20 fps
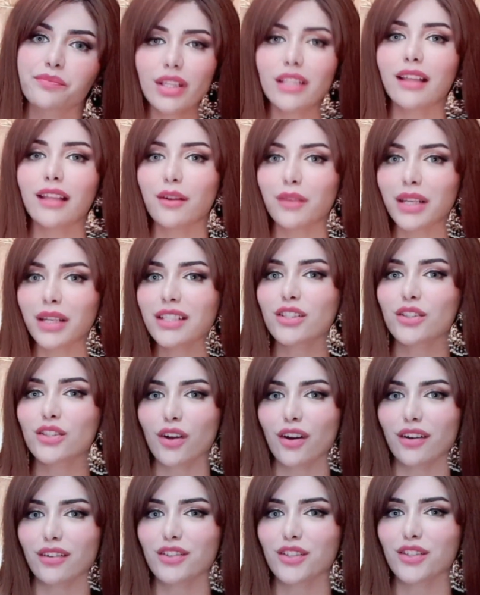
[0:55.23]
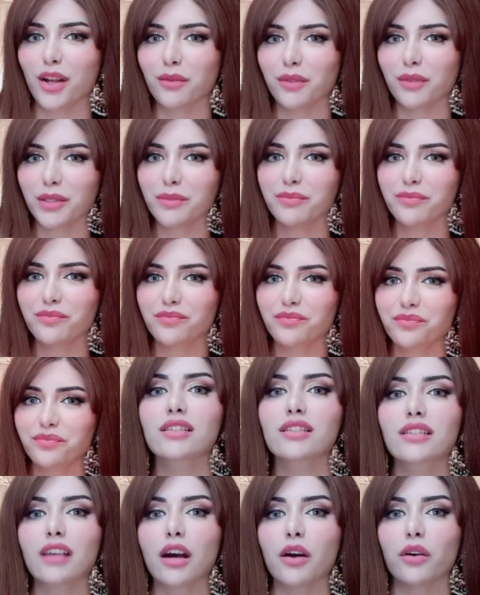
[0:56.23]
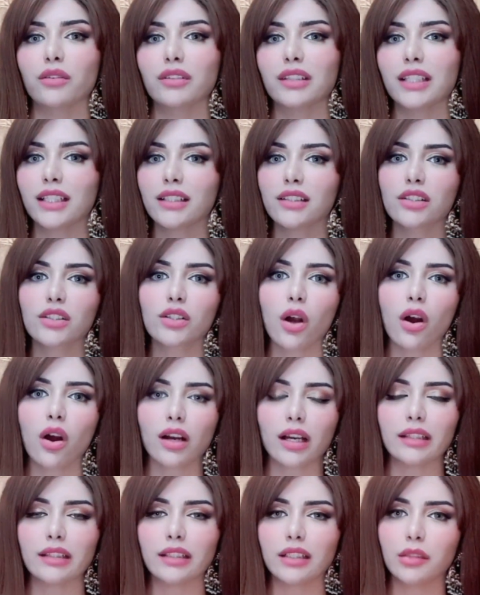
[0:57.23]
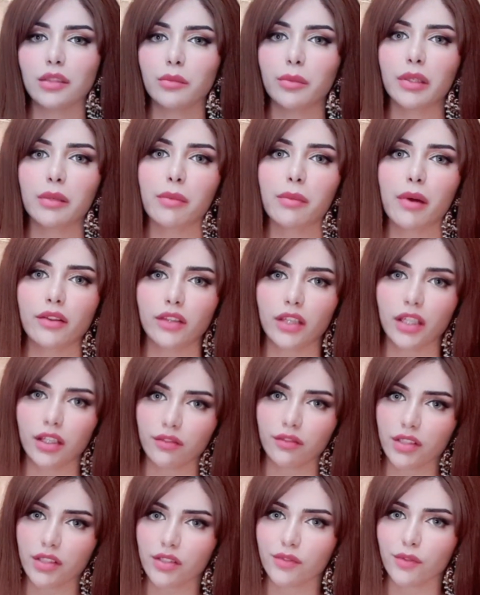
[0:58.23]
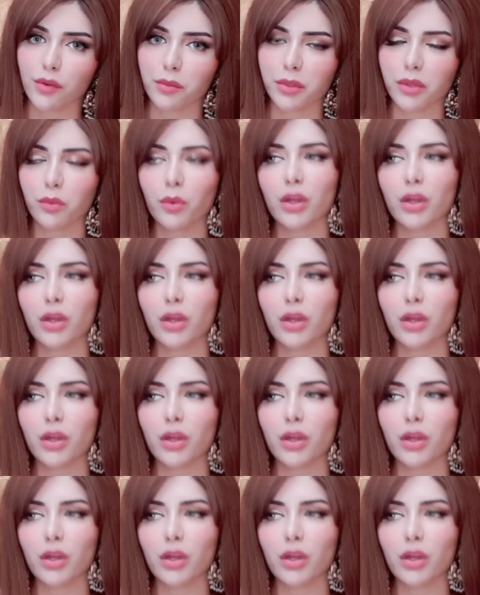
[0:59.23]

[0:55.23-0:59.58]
Now let's start, shall we? So let's talk a little bit about the Aries woman.